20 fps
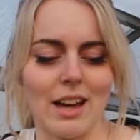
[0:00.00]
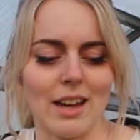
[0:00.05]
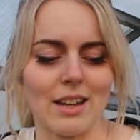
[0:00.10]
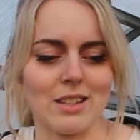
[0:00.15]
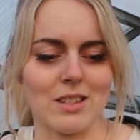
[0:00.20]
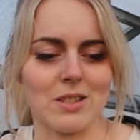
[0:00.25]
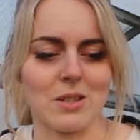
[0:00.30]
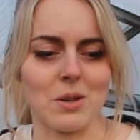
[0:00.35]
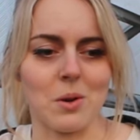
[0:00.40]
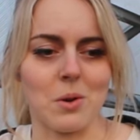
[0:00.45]

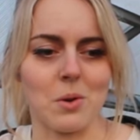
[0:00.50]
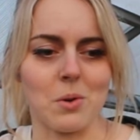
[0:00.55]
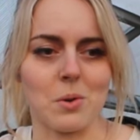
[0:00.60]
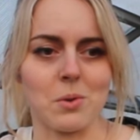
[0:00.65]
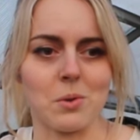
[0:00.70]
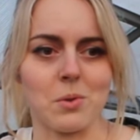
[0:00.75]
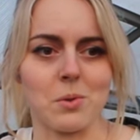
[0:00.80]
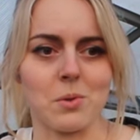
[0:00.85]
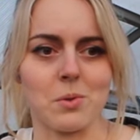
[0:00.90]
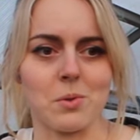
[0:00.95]

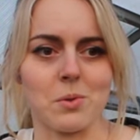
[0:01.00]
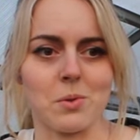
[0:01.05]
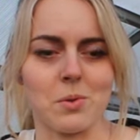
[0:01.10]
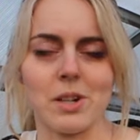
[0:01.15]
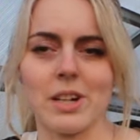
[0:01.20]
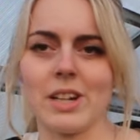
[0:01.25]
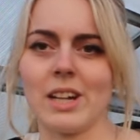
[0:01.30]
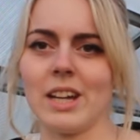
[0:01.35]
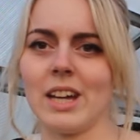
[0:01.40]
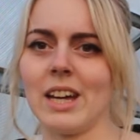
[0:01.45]
So
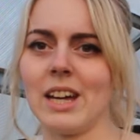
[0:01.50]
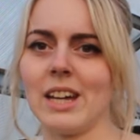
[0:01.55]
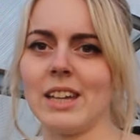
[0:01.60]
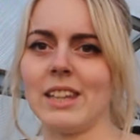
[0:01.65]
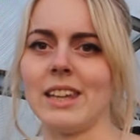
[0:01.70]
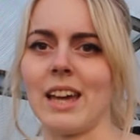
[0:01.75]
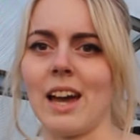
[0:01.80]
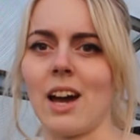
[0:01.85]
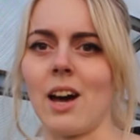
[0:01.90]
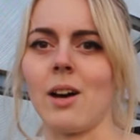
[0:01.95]

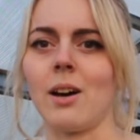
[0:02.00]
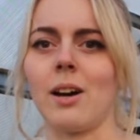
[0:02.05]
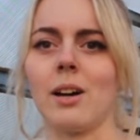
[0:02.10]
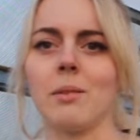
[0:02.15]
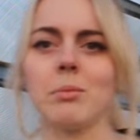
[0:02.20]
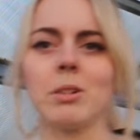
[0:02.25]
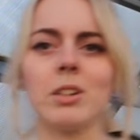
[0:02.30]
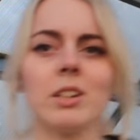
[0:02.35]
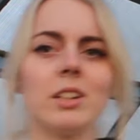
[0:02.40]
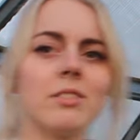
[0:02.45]
yeah,
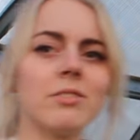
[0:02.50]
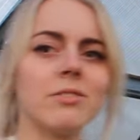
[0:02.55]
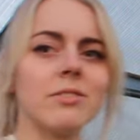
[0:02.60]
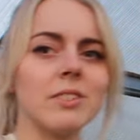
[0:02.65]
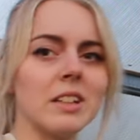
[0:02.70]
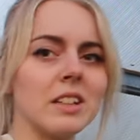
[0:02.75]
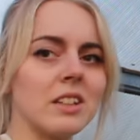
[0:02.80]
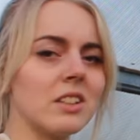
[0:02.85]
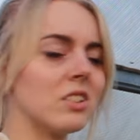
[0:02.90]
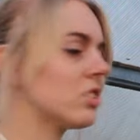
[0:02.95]
I'm gonna
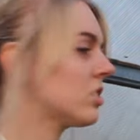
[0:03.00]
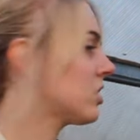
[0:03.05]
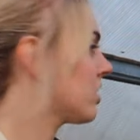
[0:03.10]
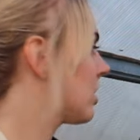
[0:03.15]
finish